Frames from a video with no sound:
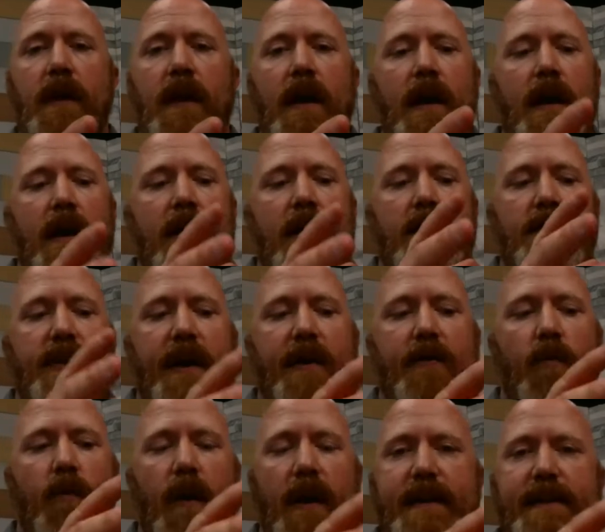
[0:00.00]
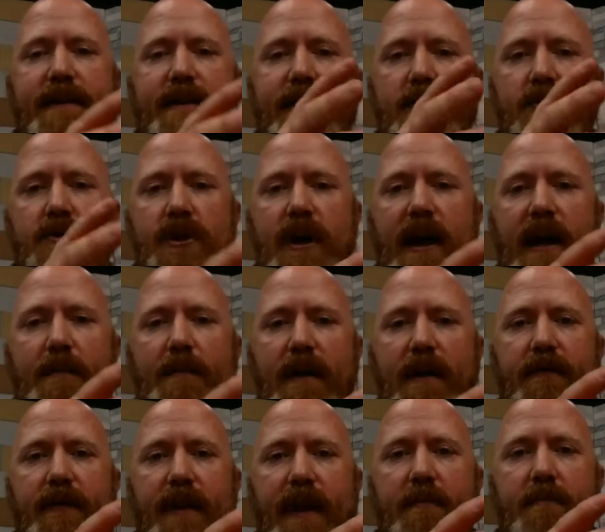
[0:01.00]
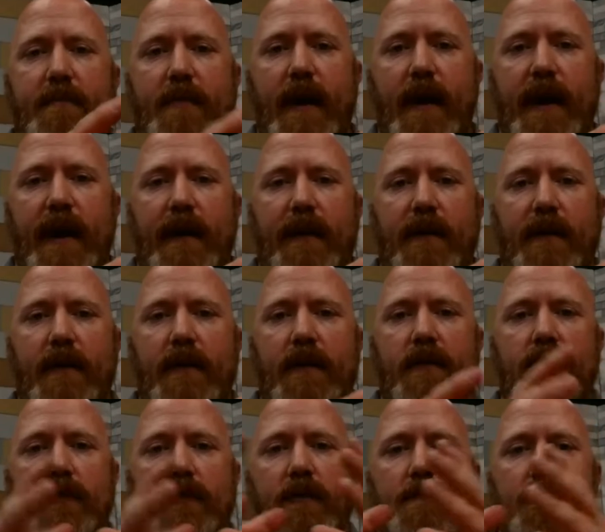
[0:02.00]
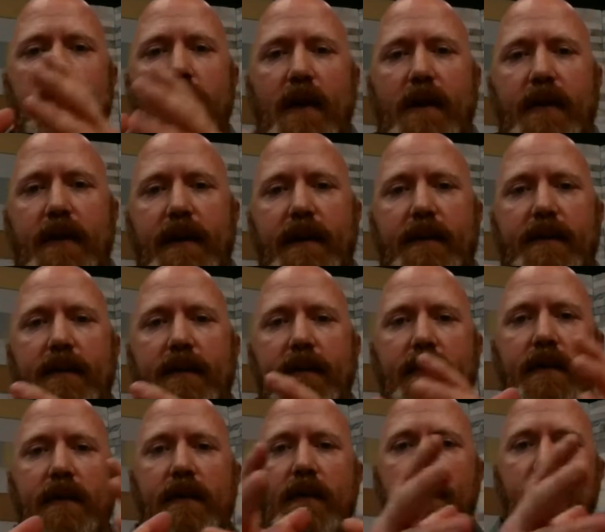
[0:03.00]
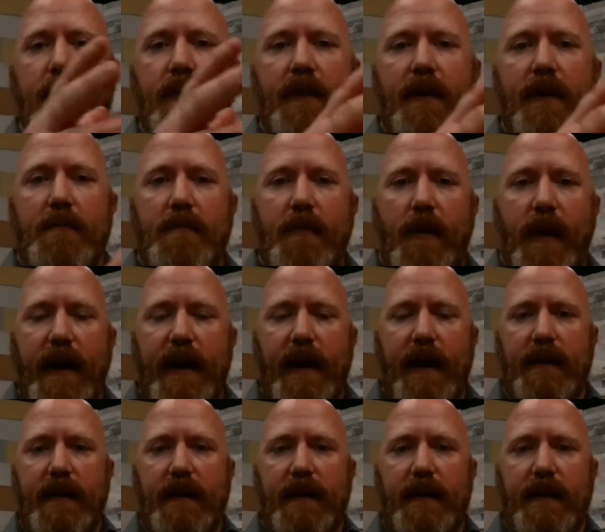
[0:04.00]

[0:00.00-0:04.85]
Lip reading: then what is the job of that brand? To market the brand.